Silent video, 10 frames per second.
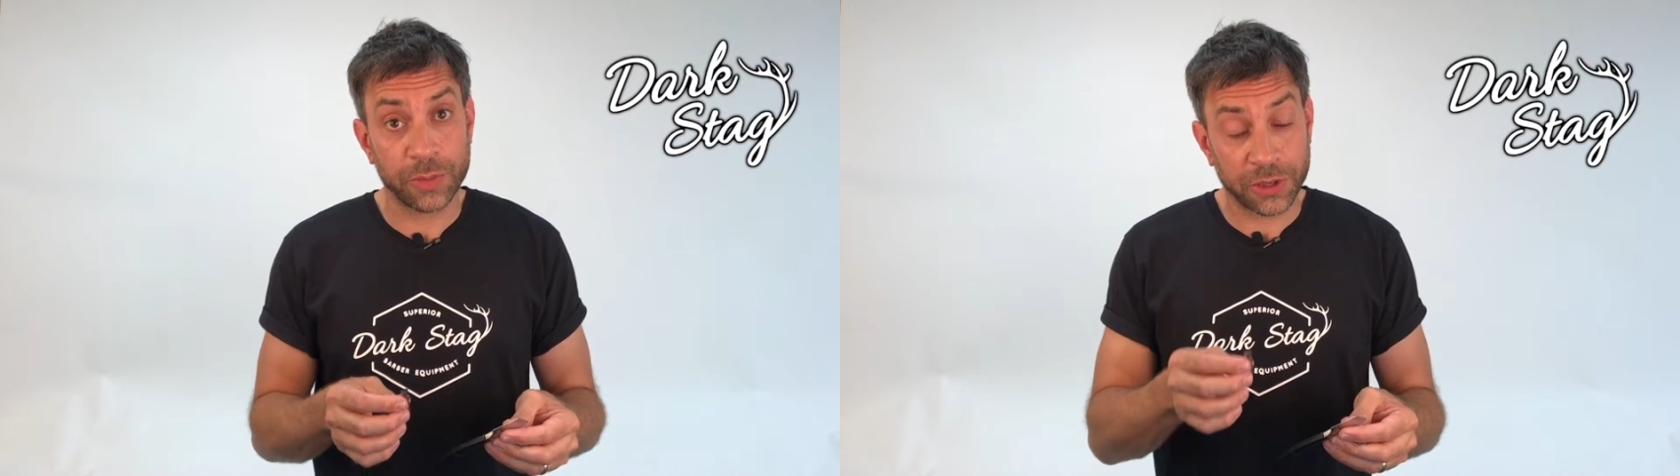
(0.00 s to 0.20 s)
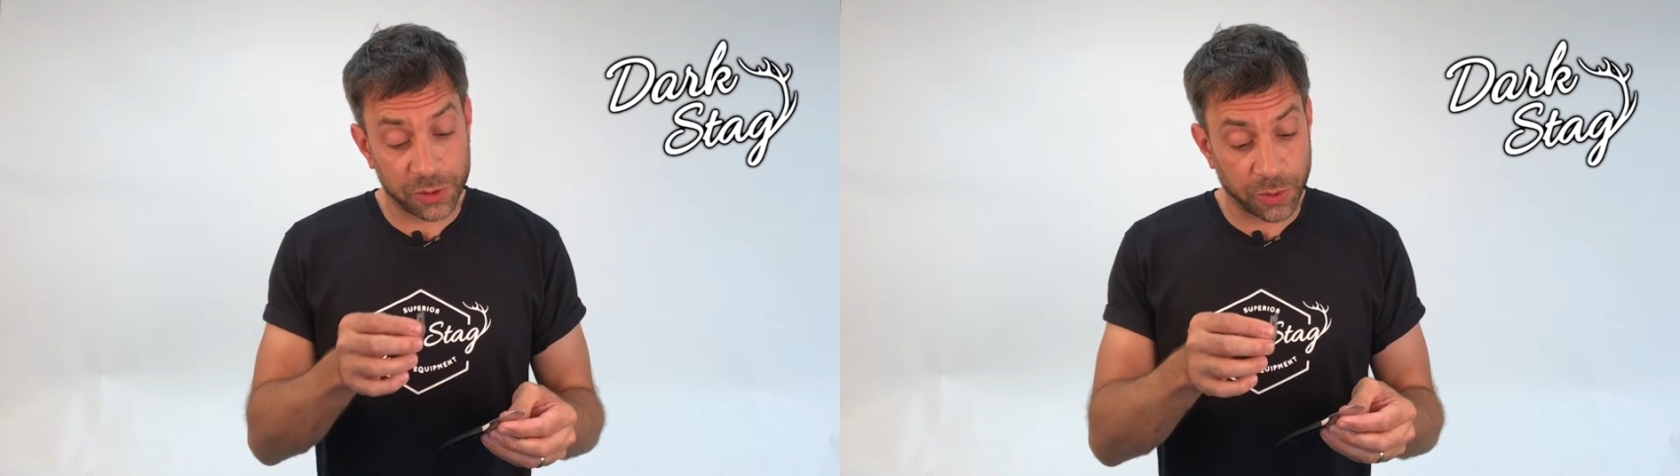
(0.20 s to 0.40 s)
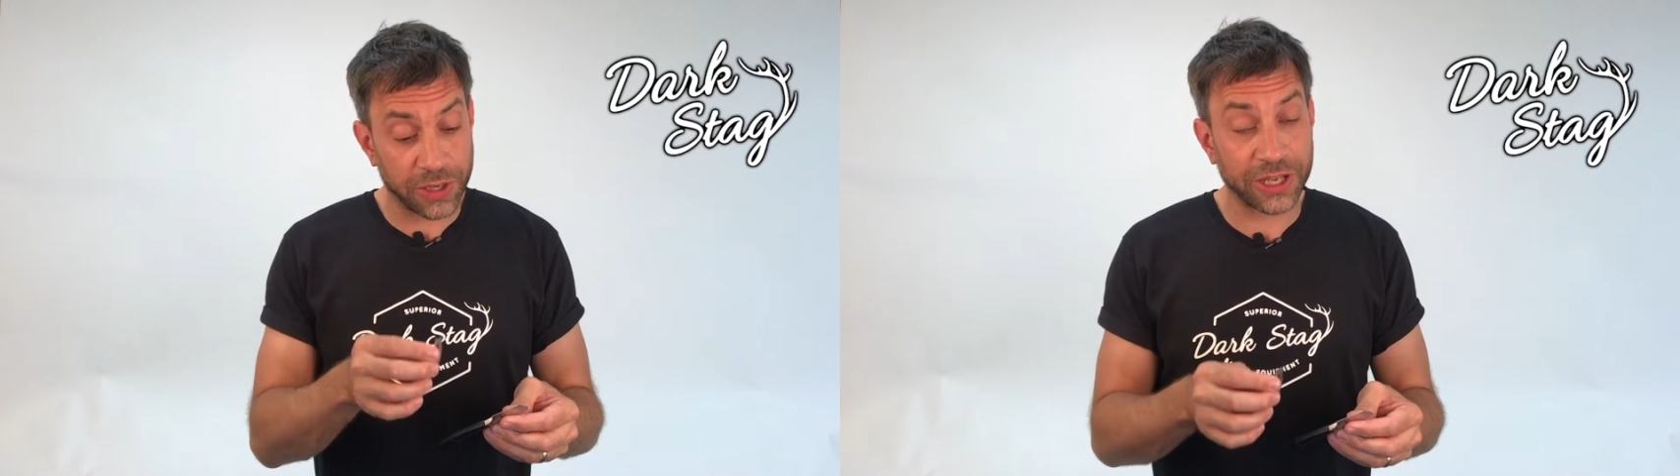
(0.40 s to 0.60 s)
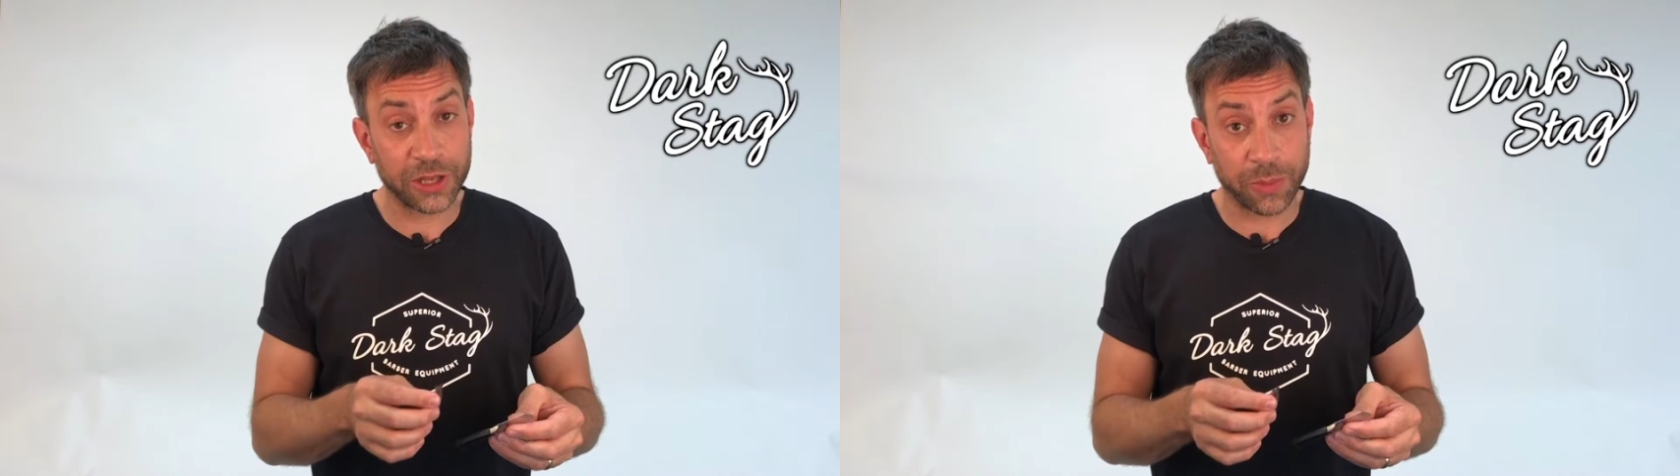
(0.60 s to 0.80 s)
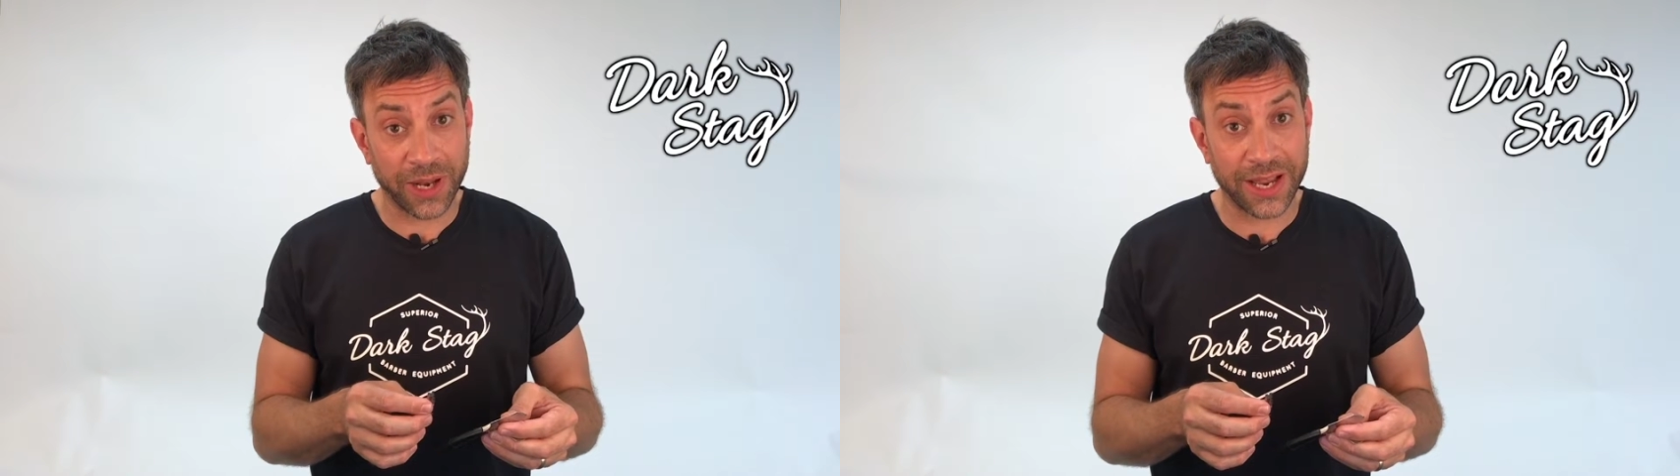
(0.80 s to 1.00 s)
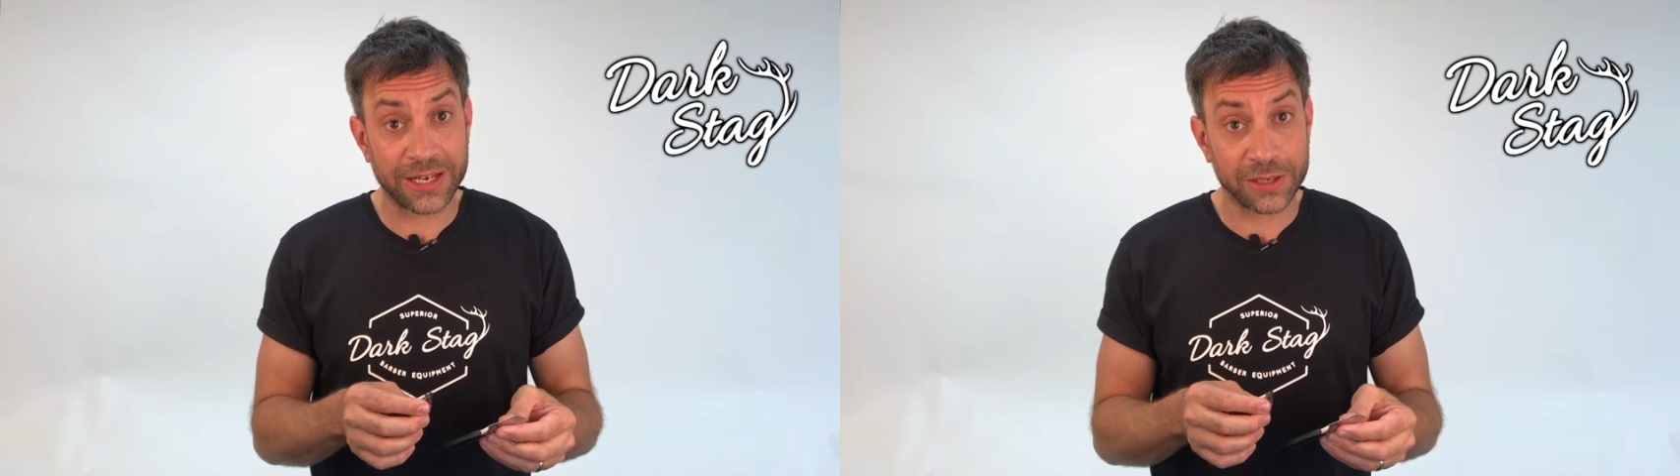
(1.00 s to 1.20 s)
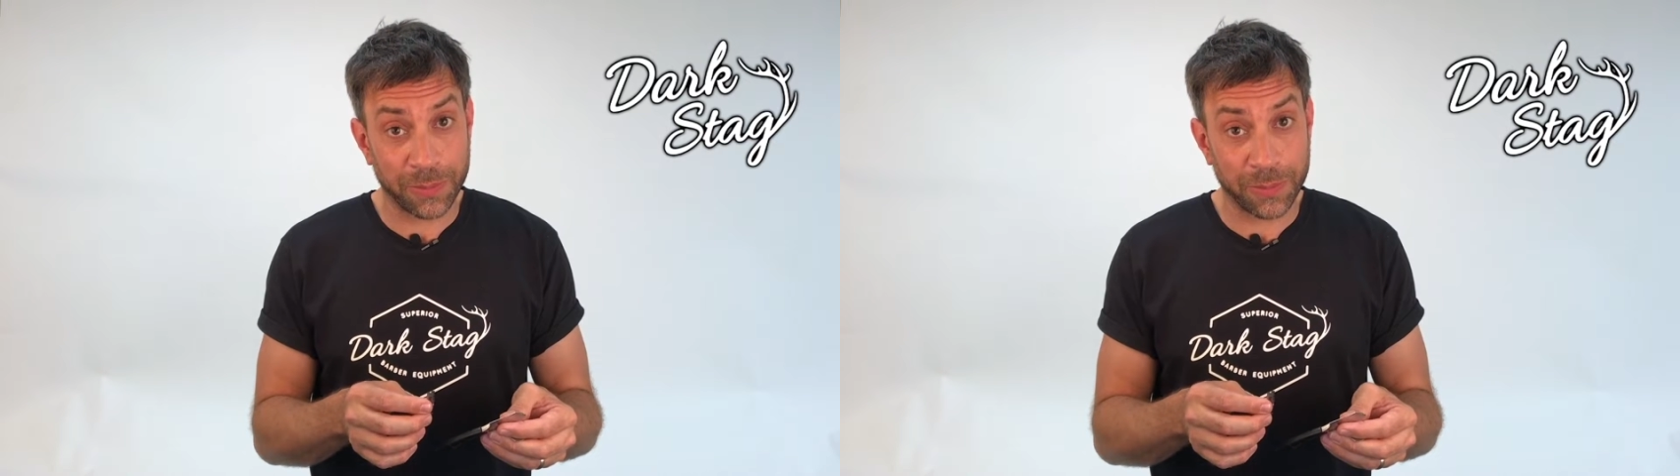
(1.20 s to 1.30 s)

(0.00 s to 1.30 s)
because putting in the blade is a